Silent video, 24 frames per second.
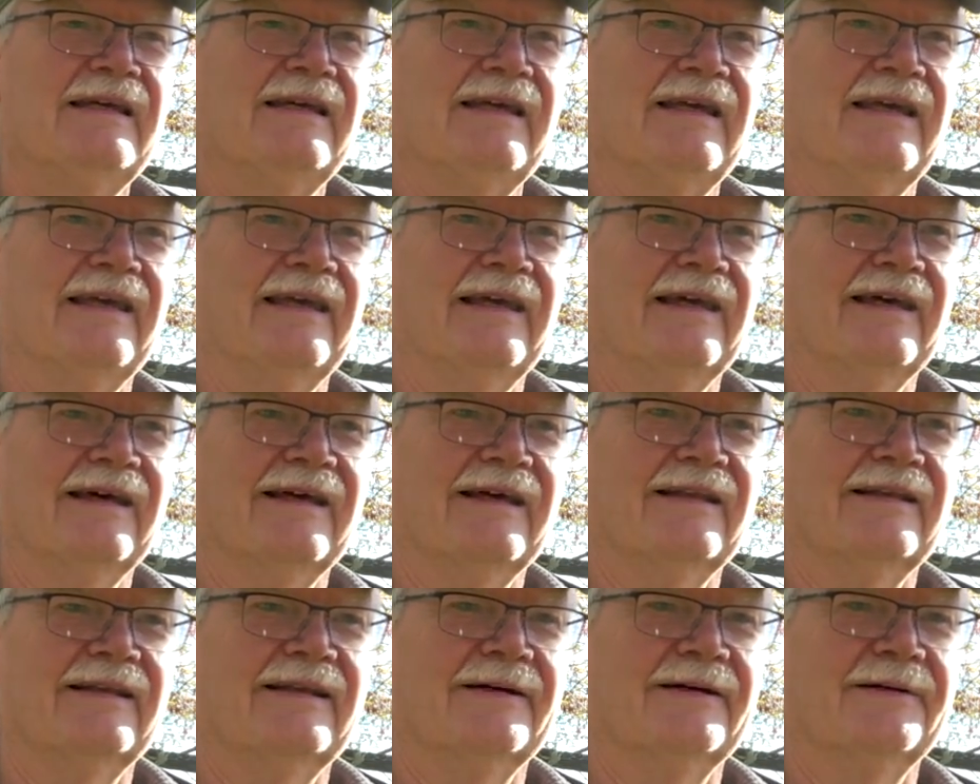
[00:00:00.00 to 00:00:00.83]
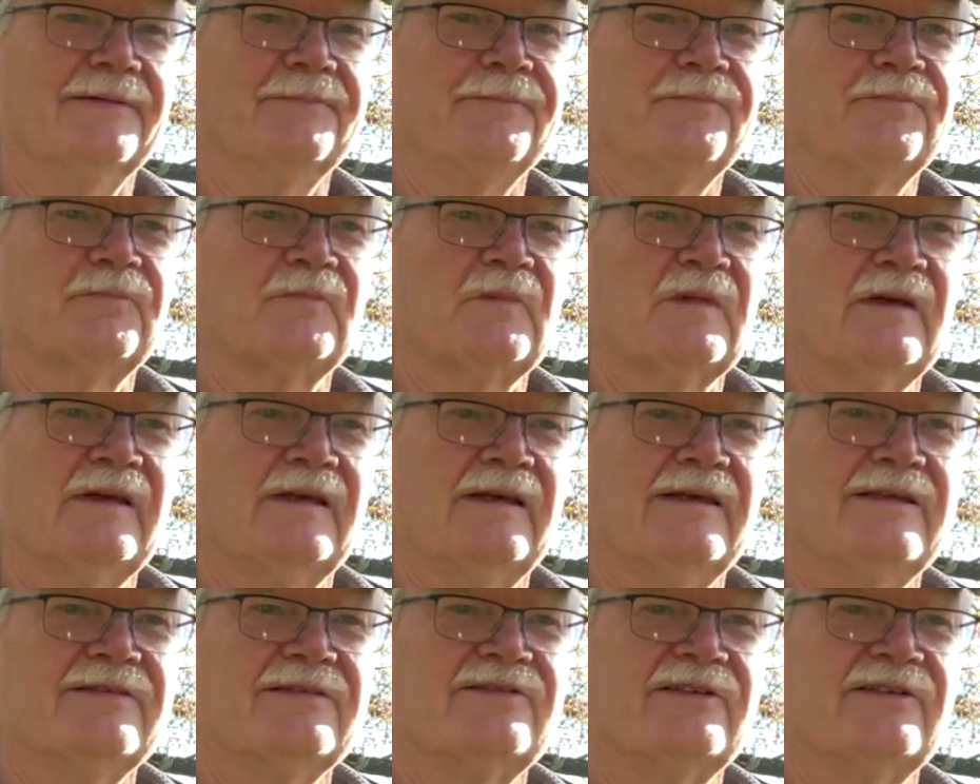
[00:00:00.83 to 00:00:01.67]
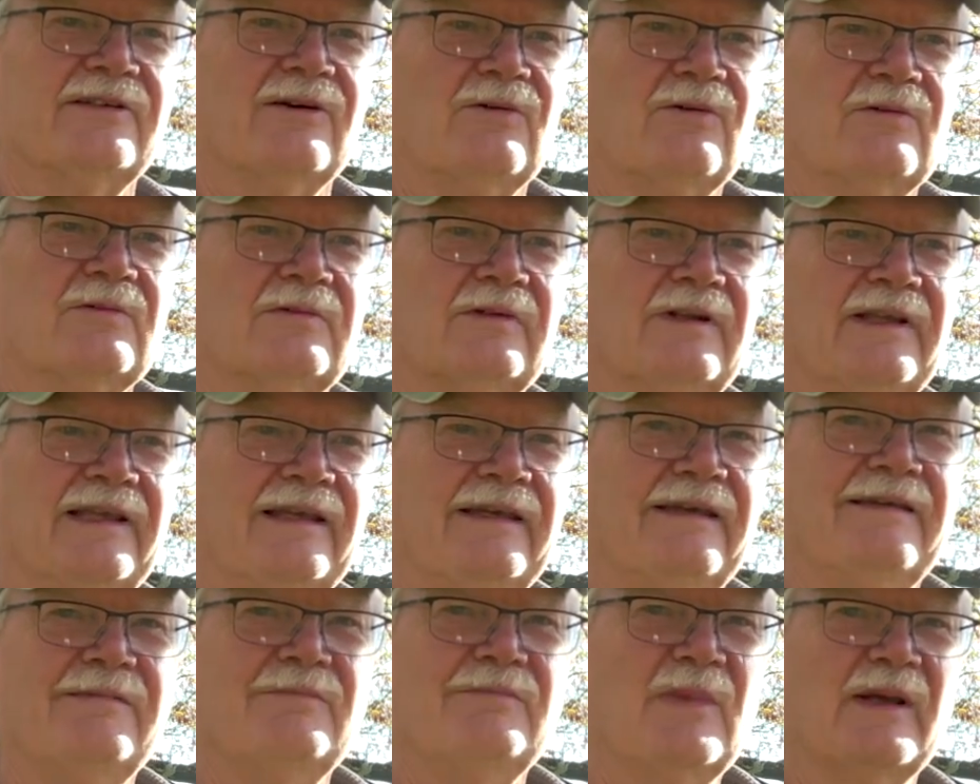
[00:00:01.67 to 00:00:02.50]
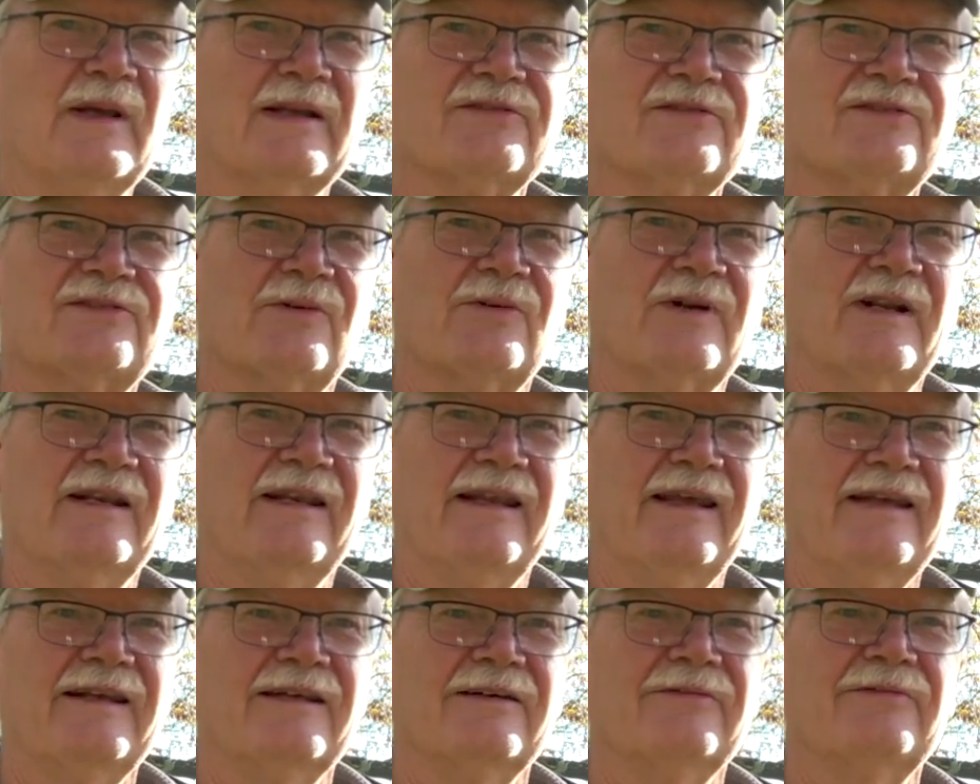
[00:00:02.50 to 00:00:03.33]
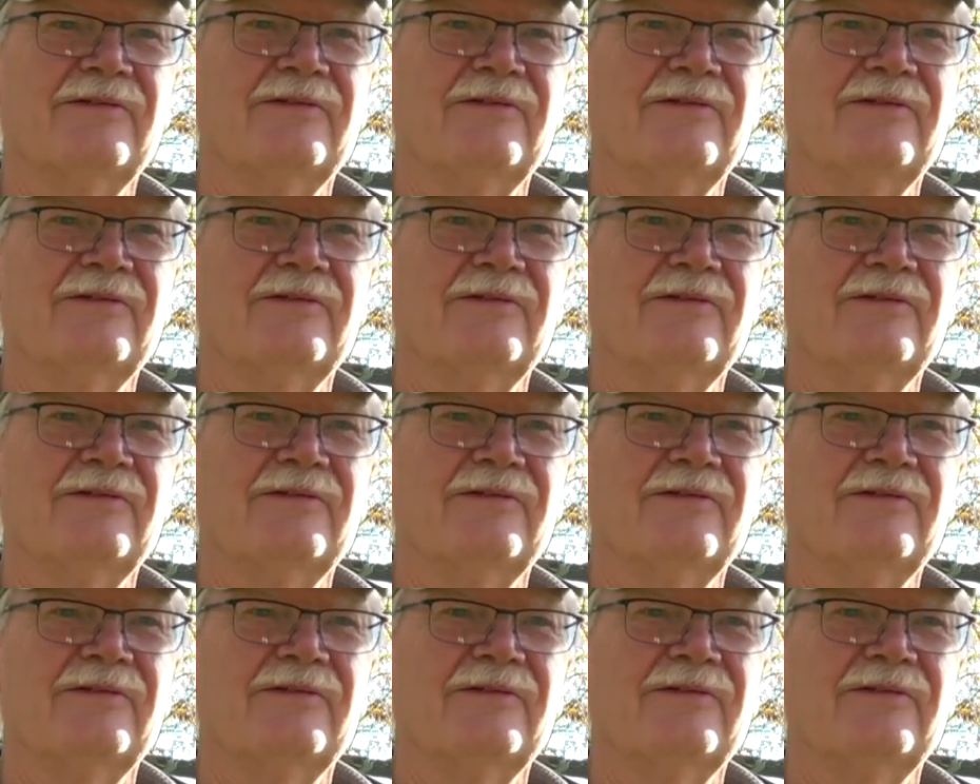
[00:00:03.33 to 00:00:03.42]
And he's the only Minnesota native